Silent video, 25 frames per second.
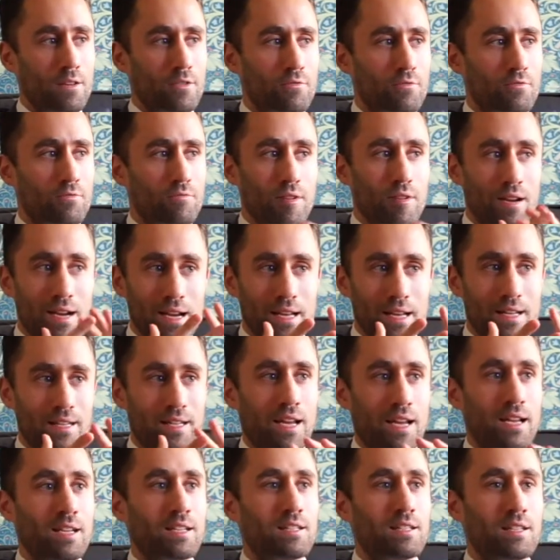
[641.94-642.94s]
Really
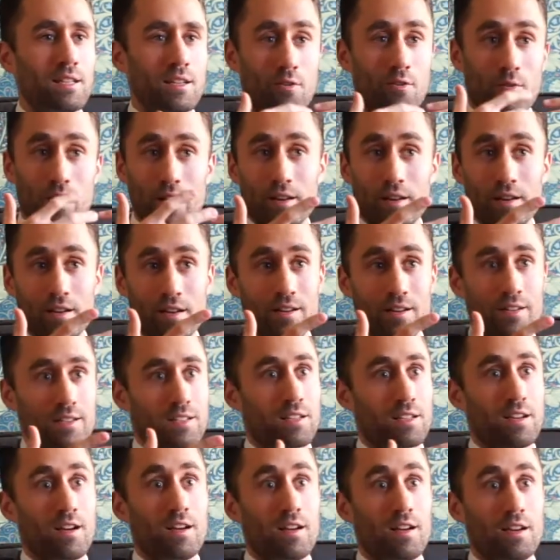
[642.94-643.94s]
tasty, quite a nice
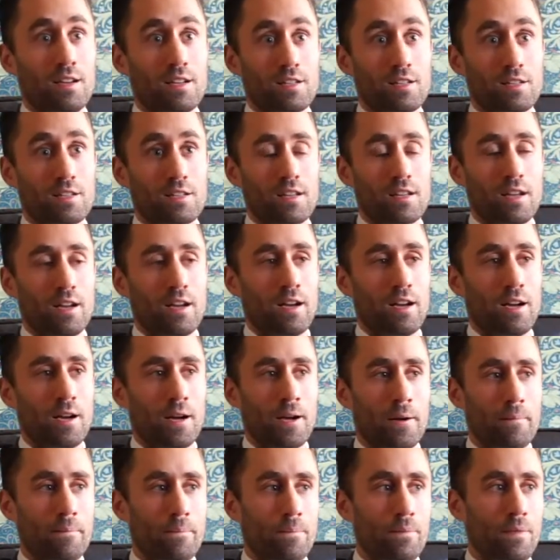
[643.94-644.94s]
size,
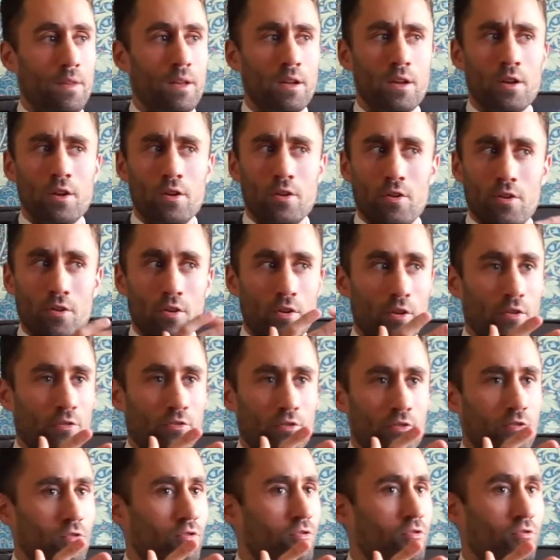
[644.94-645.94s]
not
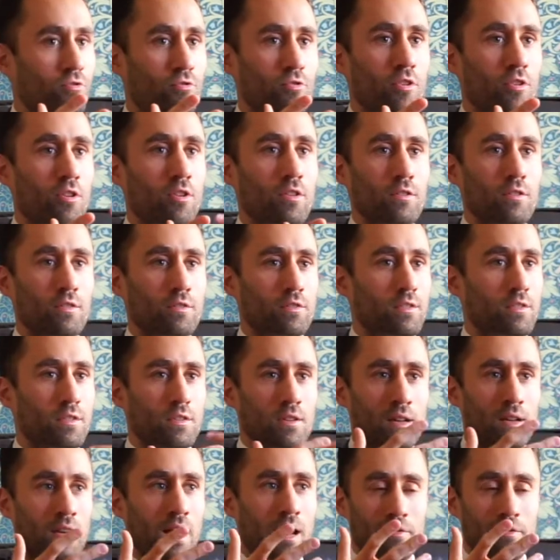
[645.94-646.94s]
too strong, so
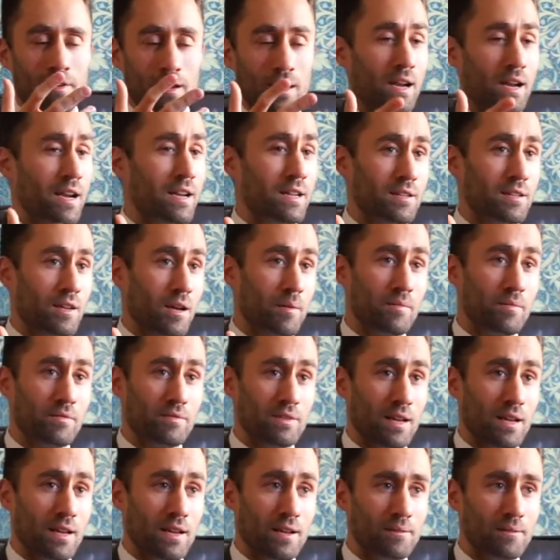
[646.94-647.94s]
you can have it at any time of
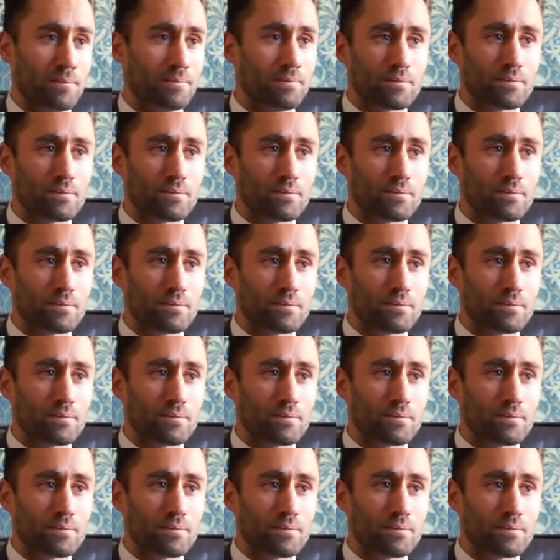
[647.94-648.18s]
day.